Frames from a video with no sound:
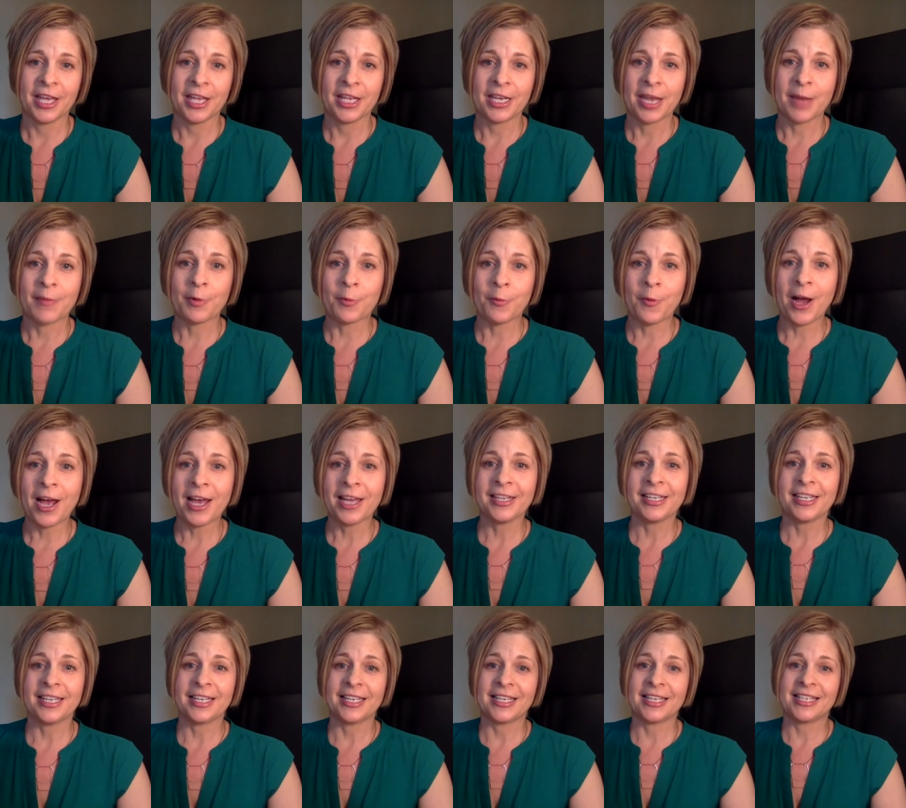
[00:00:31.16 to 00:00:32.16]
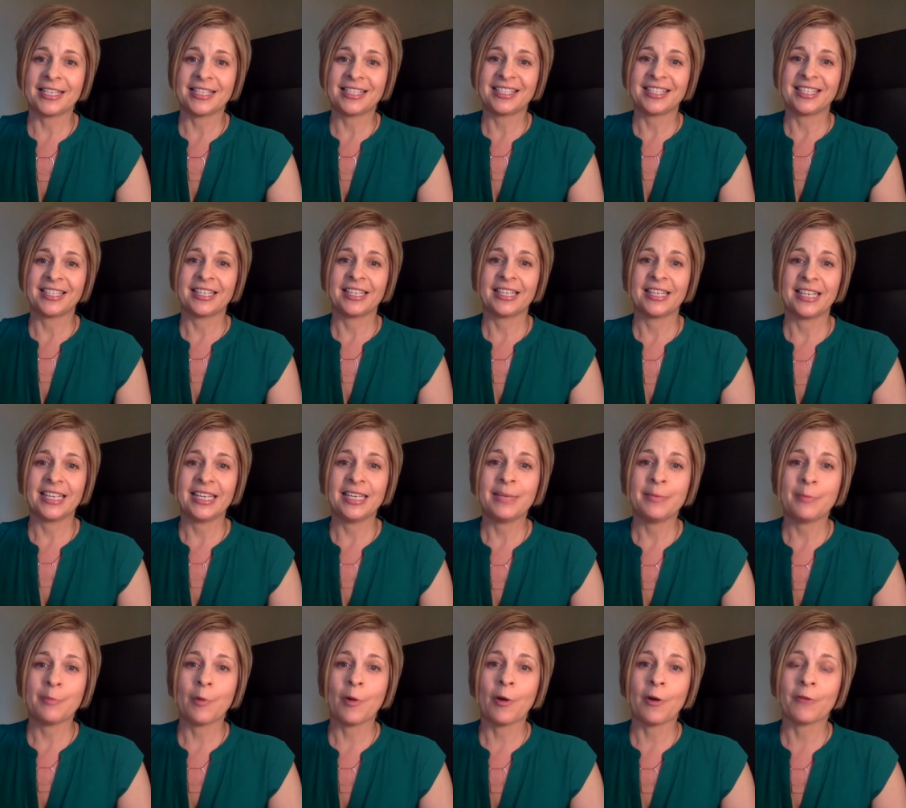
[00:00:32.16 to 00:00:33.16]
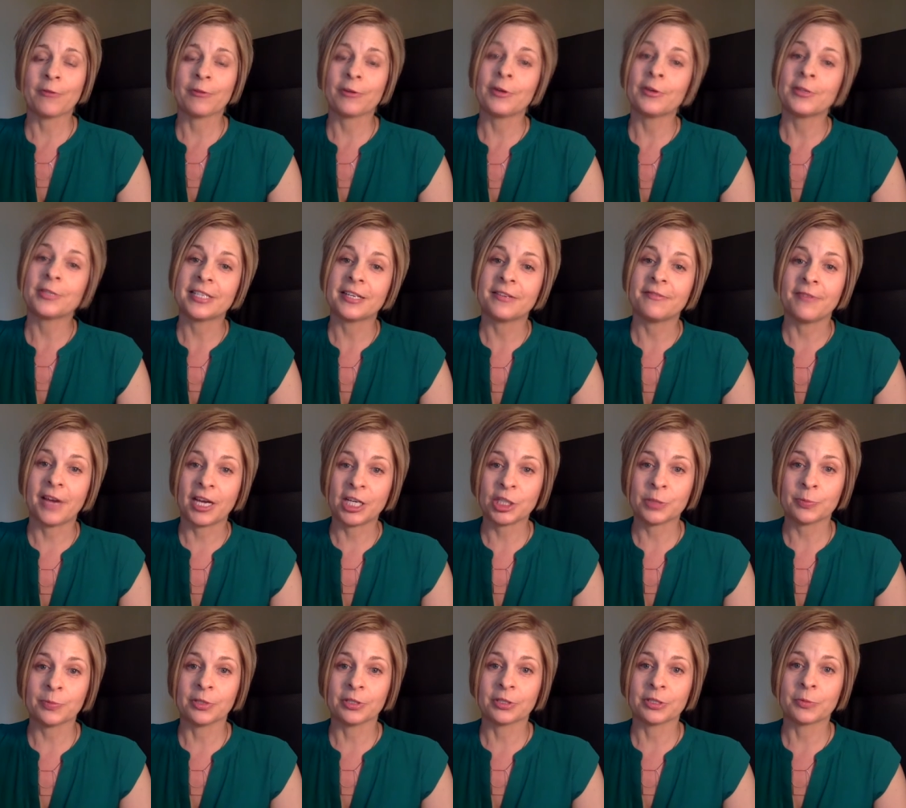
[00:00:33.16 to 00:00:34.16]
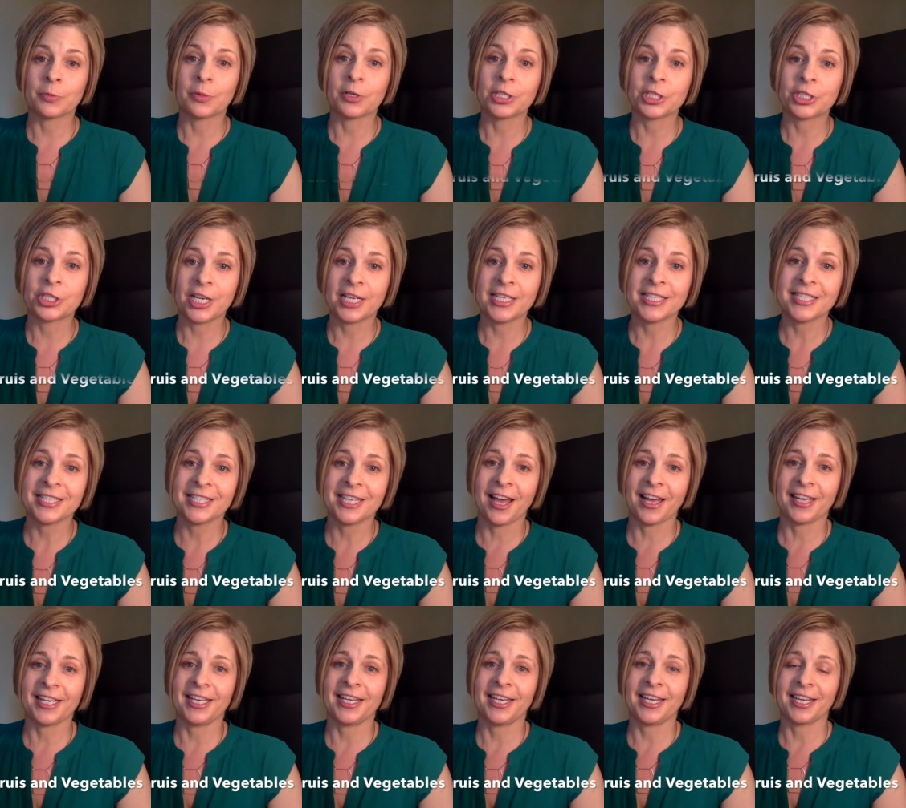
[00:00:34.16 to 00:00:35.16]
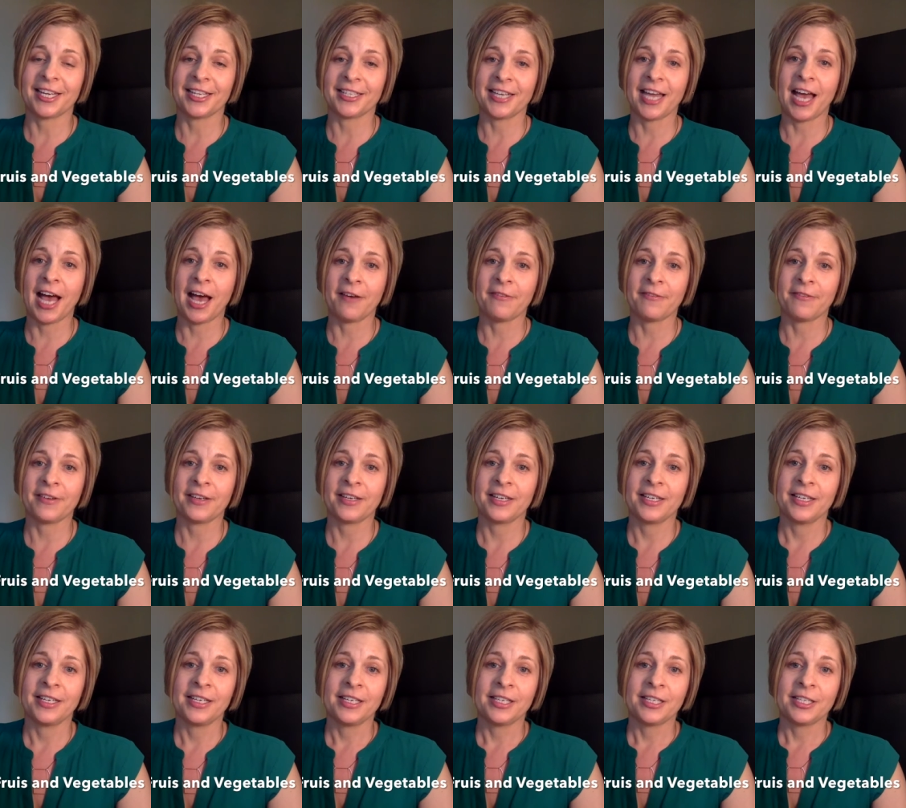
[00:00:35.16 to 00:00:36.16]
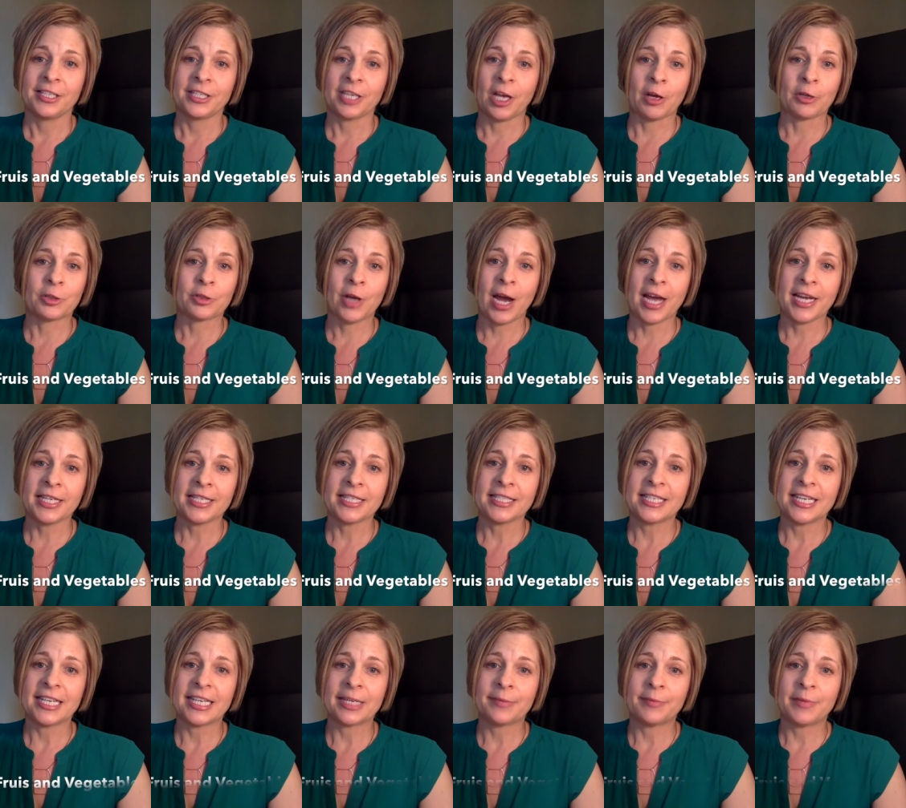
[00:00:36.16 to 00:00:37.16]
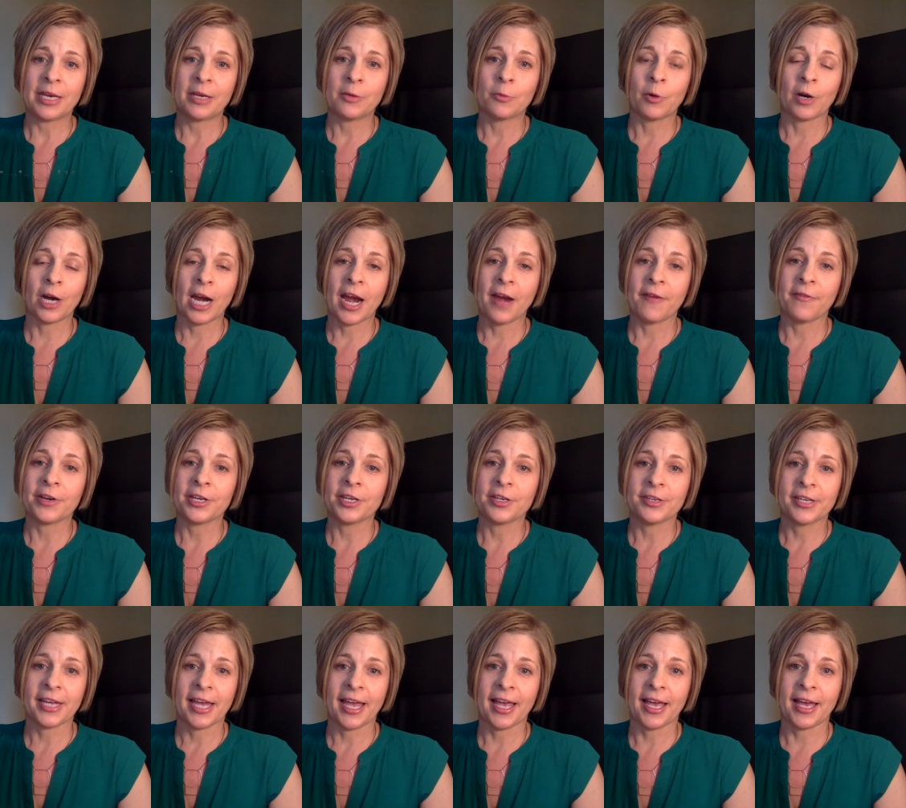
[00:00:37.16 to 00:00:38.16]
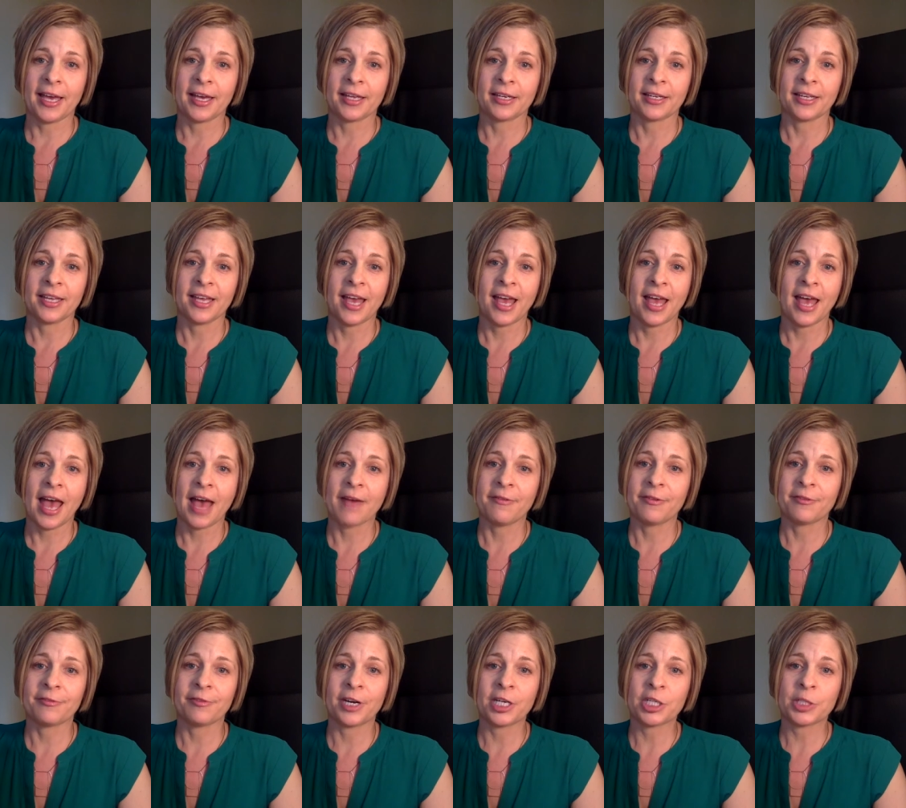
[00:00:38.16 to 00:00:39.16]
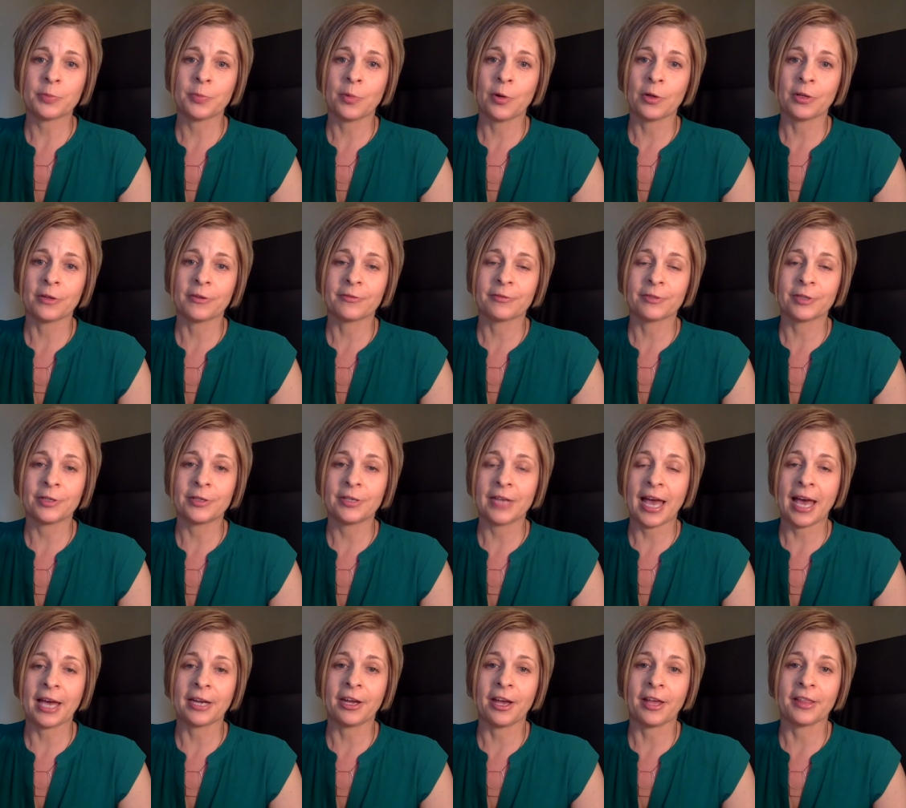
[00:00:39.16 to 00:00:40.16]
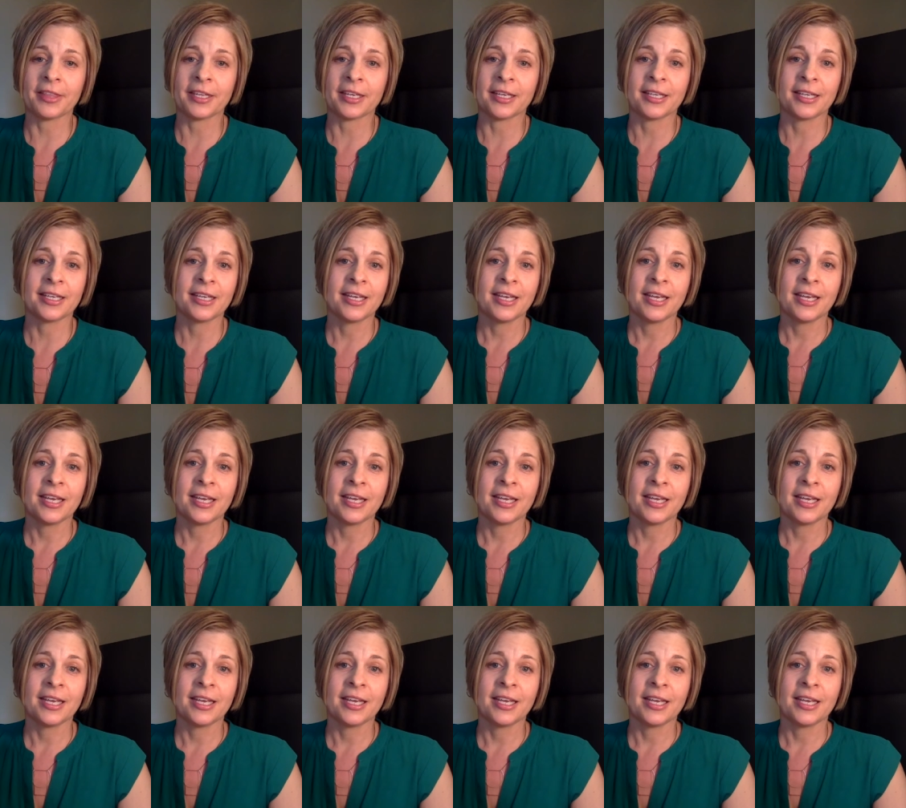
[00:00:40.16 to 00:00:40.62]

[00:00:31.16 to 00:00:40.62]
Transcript: Number one is eat more fruits and vegetables. We're just not eating enough. So try to sneak them in wherever you can. Have a fresh bowl of fruit out on the